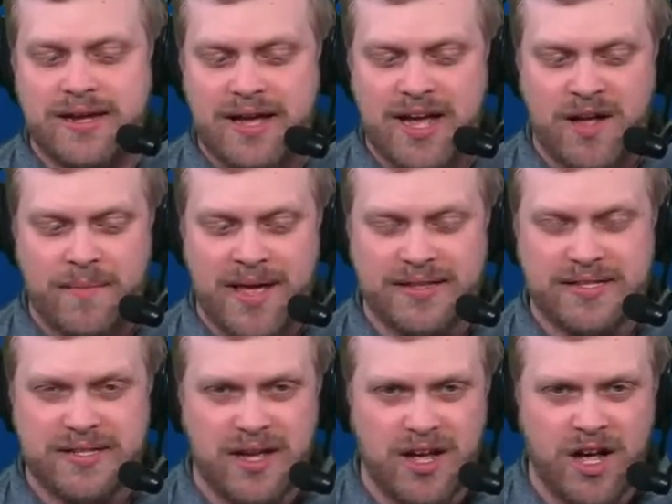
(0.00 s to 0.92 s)

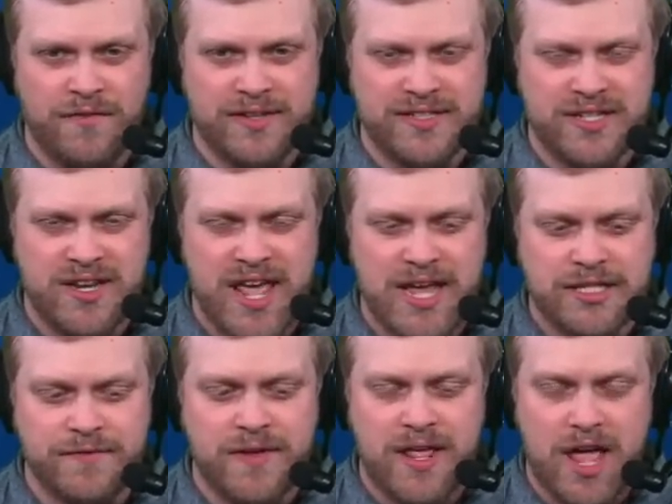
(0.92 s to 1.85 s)
comments of
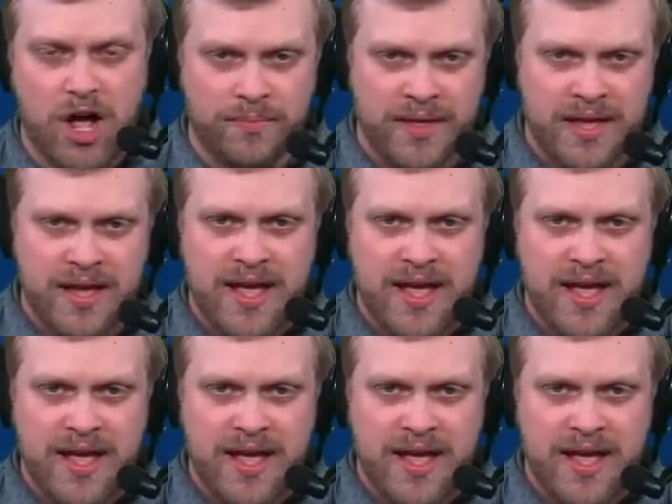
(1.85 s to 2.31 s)
today's video.